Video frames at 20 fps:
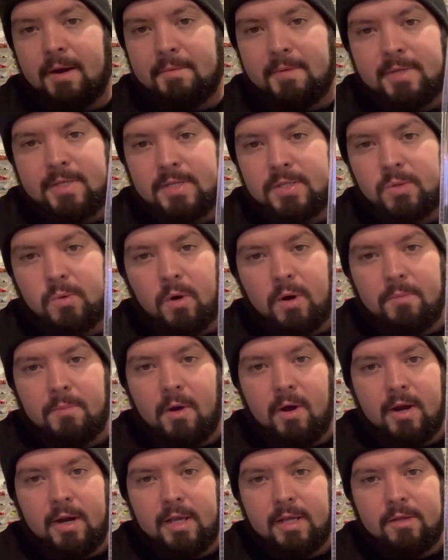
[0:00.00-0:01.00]
I mean, it's a square
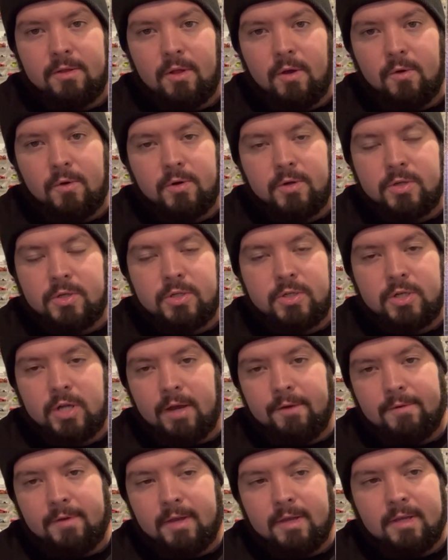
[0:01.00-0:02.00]
body lowered
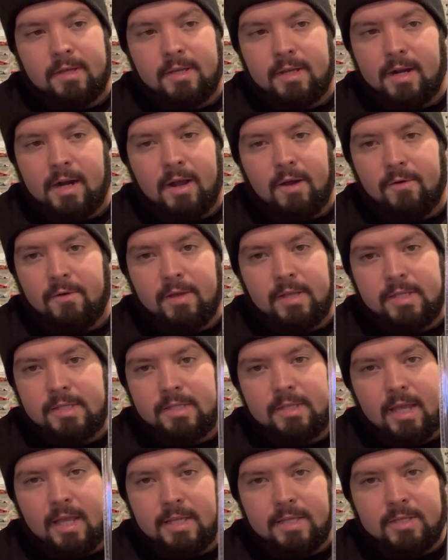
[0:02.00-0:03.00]
Chevy. You know,
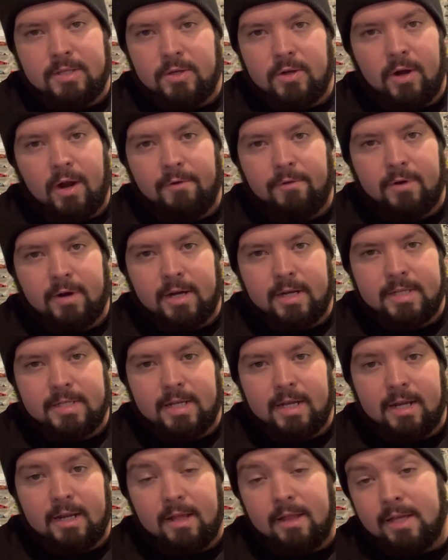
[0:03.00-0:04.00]
you're never gonna
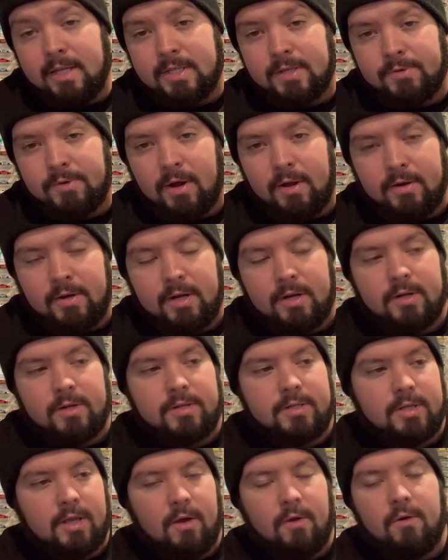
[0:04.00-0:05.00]
see it, at least around here.
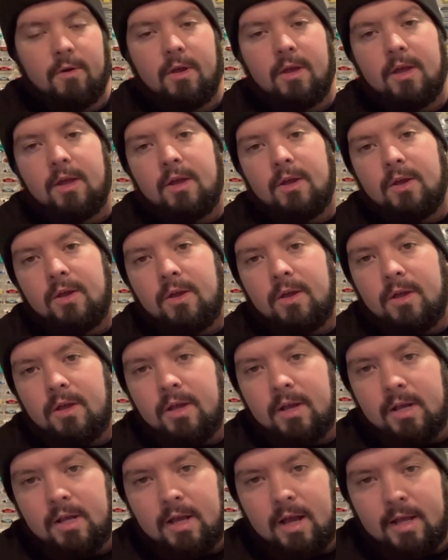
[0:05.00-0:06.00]
So,
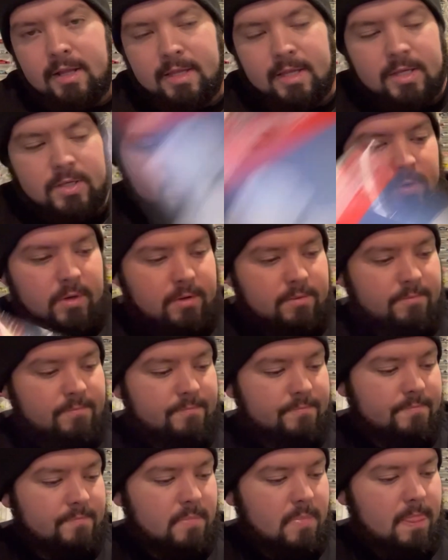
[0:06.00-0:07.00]
got this one.
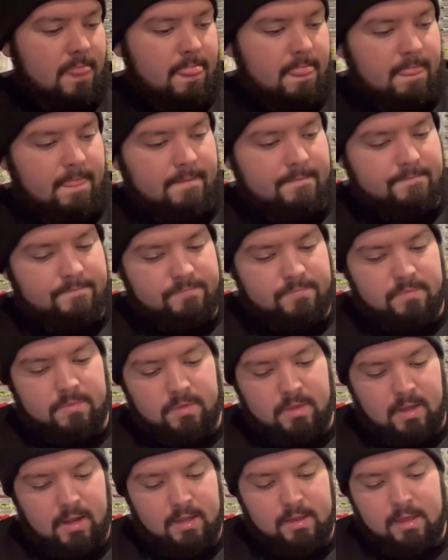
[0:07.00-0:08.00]

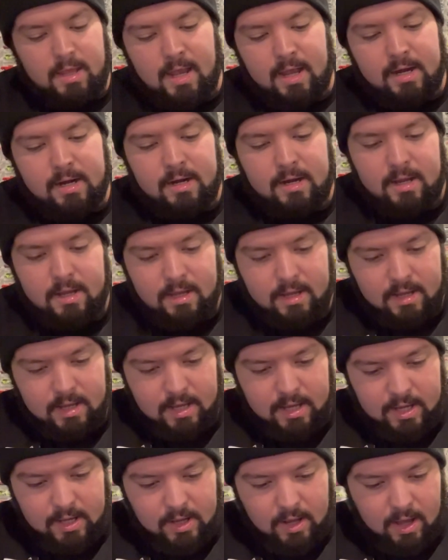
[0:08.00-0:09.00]
And then
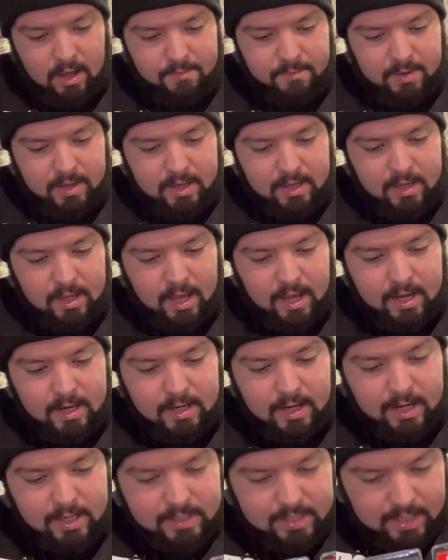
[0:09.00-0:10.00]
he got me a
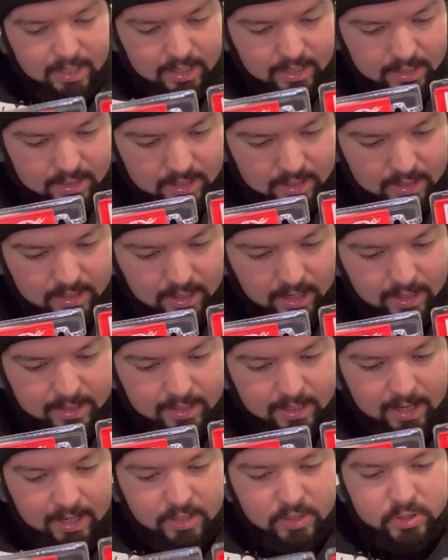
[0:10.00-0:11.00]

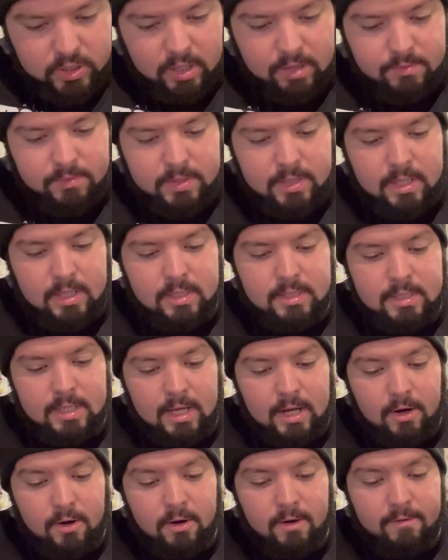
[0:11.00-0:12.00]
1998 GMC
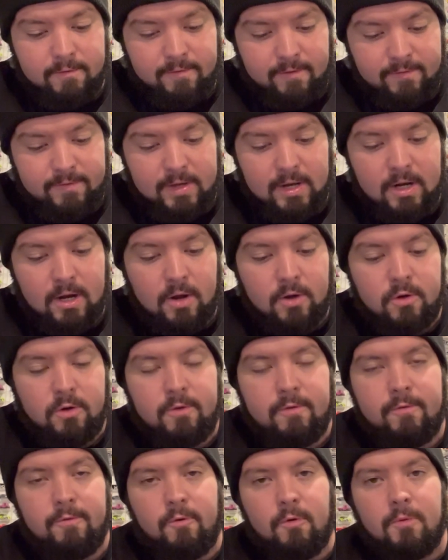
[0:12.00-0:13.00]
Sierra 1500
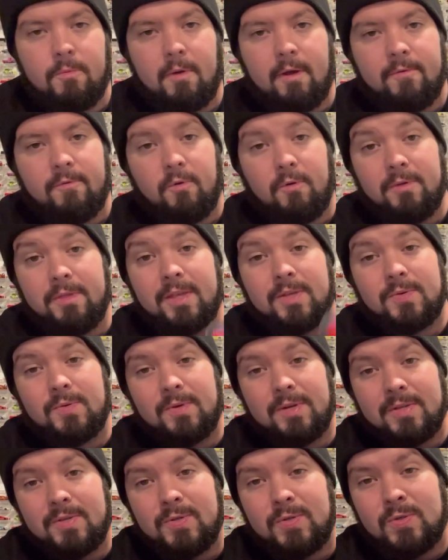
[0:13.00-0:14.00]
4x4. And this
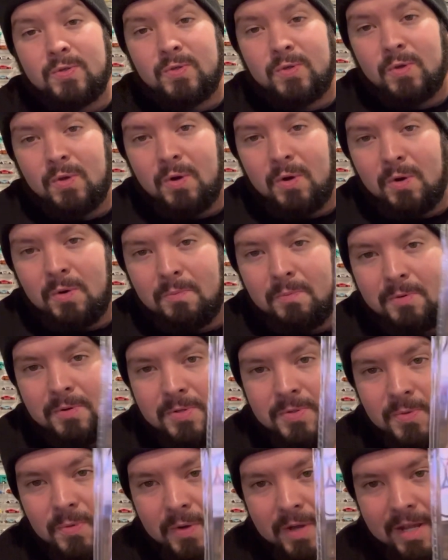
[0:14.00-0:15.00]
one is super
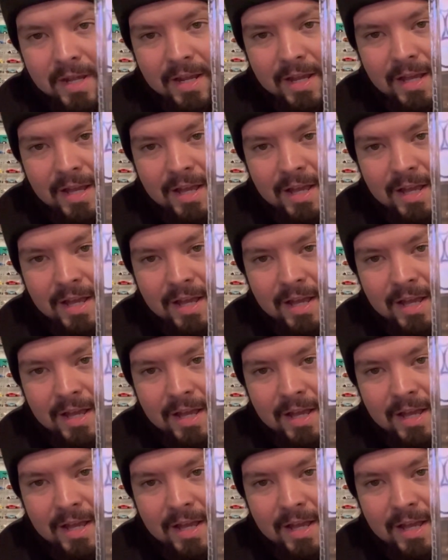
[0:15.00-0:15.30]
sweet.